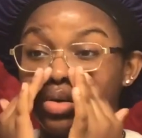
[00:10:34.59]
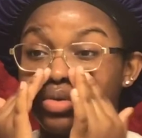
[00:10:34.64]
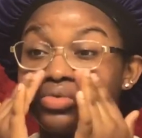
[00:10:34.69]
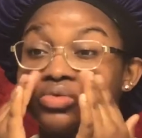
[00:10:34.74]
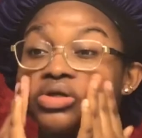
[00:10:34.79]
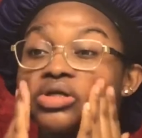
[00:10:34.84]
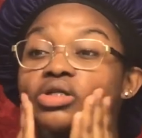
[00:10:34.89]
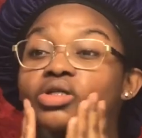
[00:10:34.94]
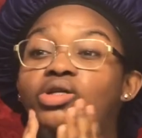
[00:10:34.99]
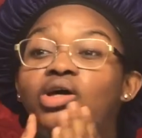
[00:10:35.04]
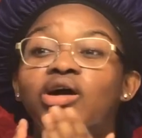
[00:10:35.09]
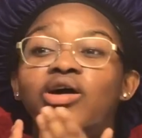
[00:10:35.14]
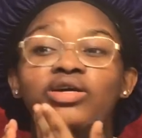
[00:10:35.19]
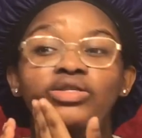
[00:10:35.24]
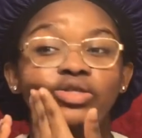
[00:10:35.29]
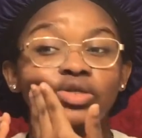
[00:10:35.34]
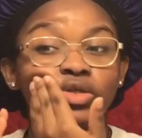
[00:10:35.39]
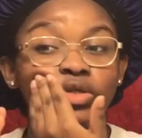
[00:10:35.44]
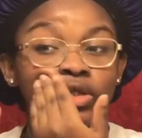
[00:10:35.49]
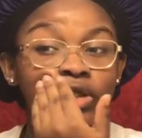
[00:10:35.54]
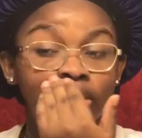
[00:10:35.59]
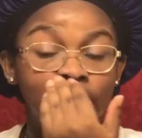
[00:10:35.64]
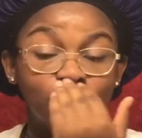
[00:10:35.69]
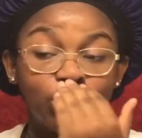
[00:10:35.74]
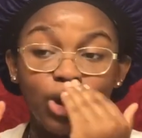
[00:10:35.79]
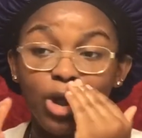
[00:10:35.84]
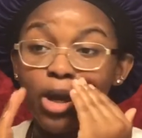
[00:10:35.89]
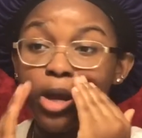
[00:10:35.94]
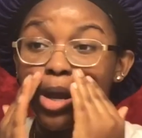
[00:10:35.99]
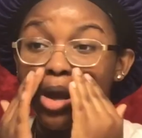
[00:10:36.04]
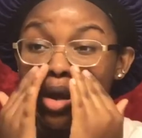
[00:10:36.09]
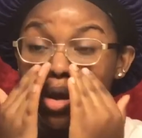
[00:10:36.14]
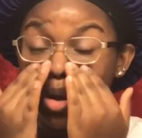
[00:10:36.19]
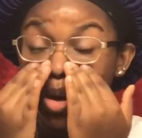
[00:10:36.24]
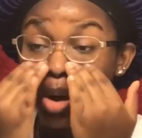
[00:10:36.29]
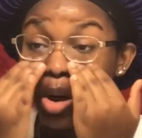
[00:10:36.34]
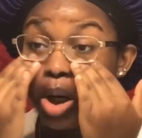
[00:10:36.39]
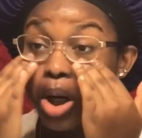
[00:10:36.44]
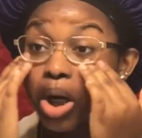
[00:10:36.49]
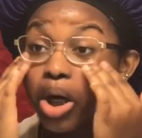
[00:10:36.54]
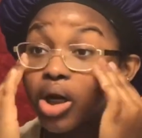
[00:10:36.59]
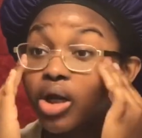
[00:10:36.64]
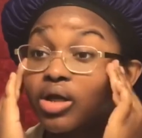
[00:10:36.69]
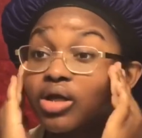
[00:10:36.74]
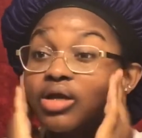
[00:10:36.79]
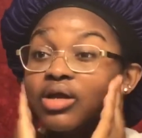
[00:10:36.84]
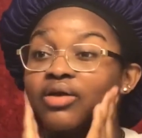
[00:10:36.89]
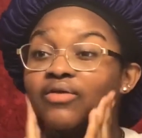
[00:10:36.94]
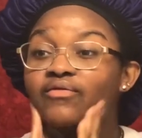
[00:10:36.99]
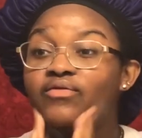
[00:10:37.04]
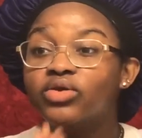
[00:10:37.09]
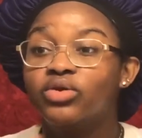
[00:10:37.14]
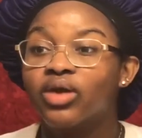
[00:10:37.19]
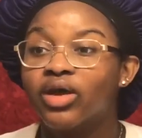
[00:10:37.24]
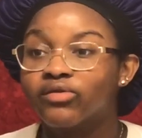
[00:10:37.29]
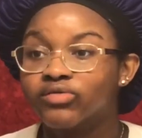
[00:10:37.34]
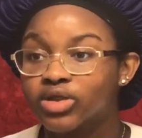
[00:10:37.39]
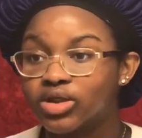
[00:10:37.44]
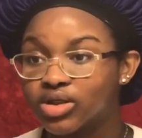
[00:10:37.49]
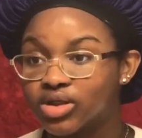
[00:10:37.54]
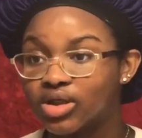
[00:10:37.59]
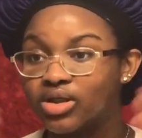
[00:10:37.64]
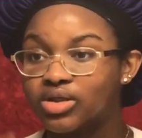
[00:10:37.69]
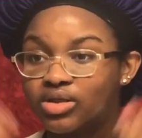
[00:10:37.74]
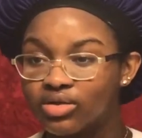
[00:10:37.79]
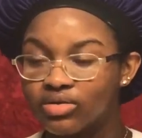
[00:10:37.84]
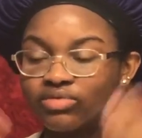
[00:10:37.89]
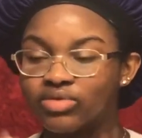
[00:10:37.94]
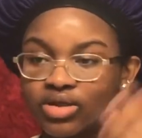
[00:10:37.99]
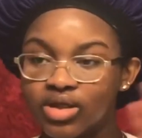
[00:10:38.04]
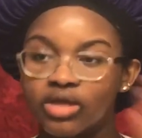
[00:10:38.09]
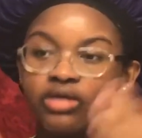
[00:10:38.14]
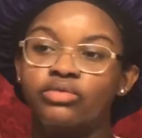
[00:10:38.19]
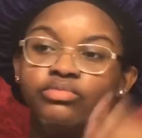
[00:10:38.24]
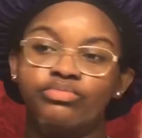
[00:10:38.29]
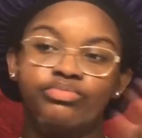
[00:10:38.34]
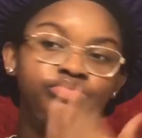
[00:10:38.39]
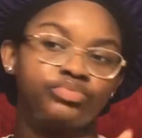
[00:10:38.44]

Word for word: which I suggest if you have sensitive skin.